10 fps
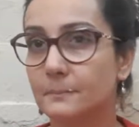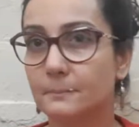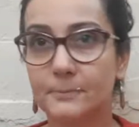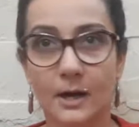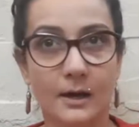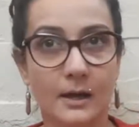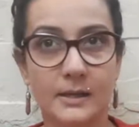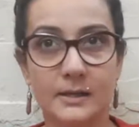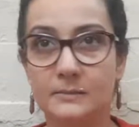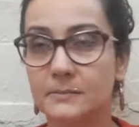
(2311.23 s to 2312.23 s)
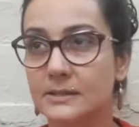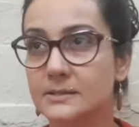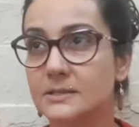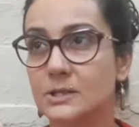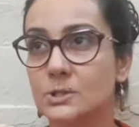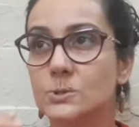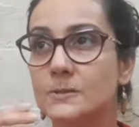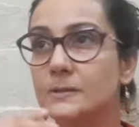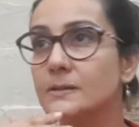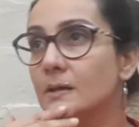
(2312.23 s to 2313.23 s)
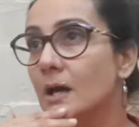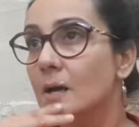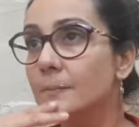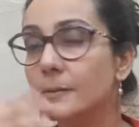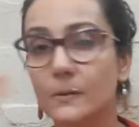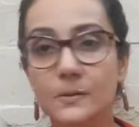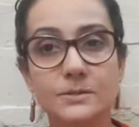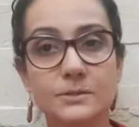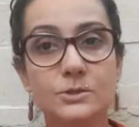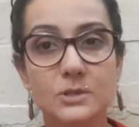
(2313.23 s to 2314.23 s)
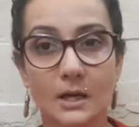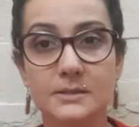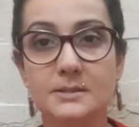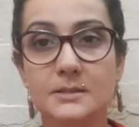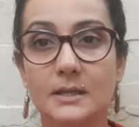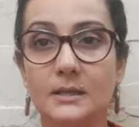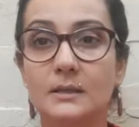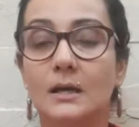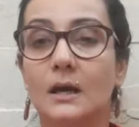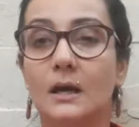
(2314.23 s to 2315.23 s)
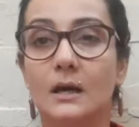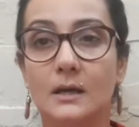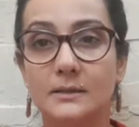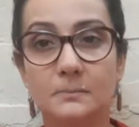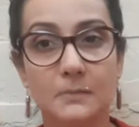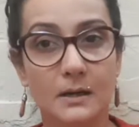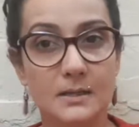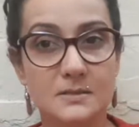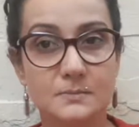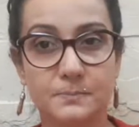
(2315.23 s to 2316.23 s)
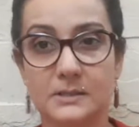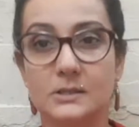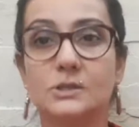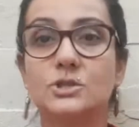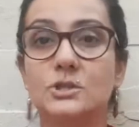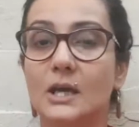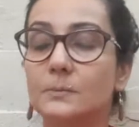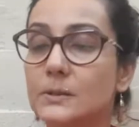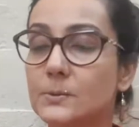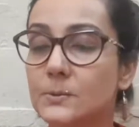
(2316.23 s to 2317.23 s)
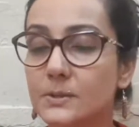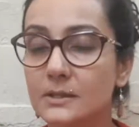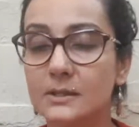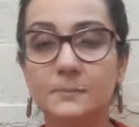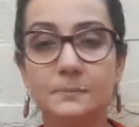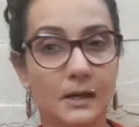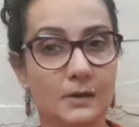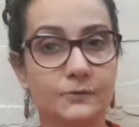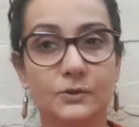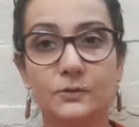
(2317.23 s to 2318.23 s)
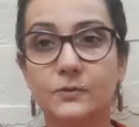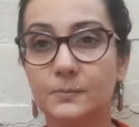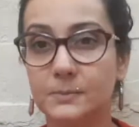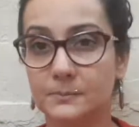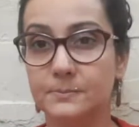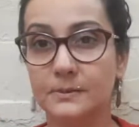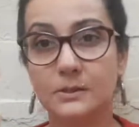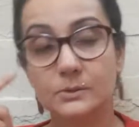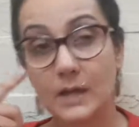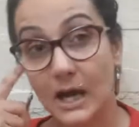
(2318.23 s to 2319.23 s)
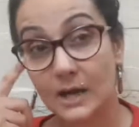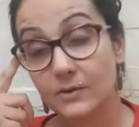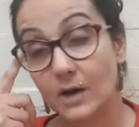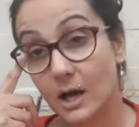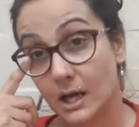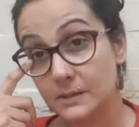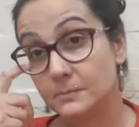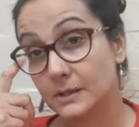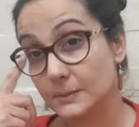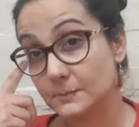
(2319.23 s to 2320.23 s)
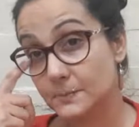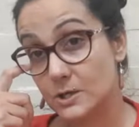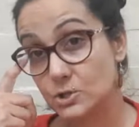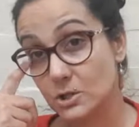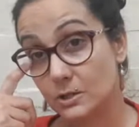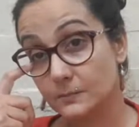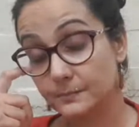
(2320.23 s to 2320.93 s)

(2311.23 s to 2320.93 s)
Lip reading: pranayam, meditation, but also chanting the Mars beach can be really powerful for people who have high blood pressure.